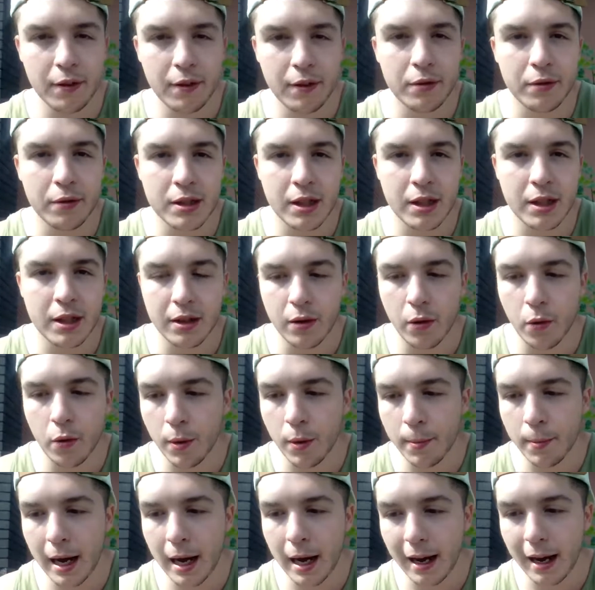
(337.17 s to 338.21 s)
if it was good
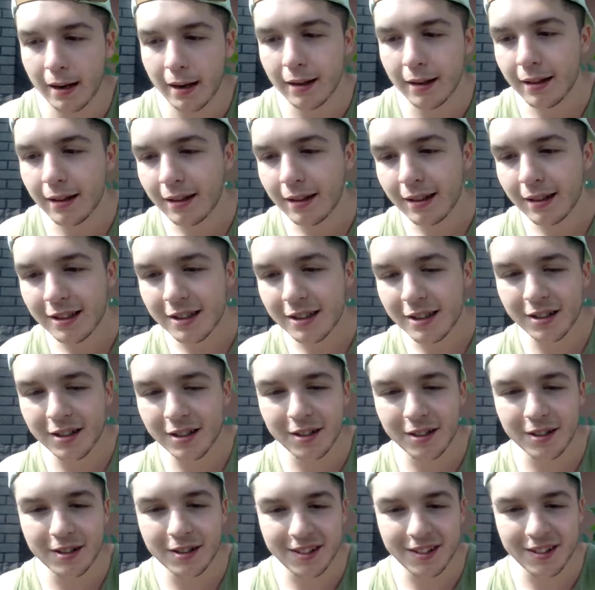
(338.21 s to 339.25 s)
or bad.
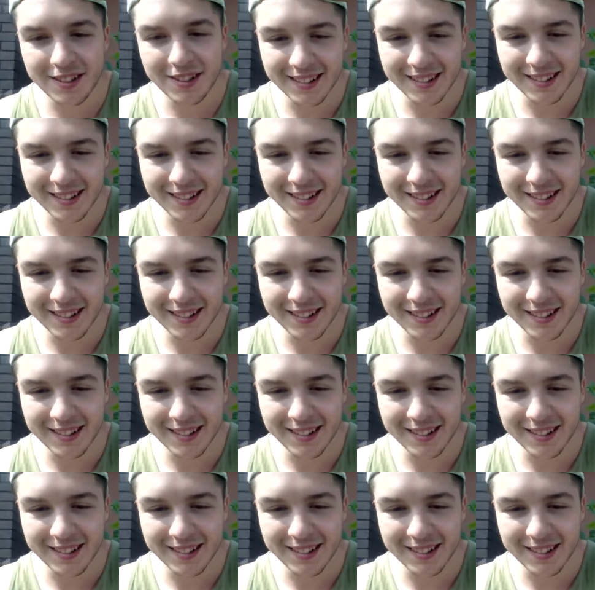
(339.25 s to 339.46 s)
So,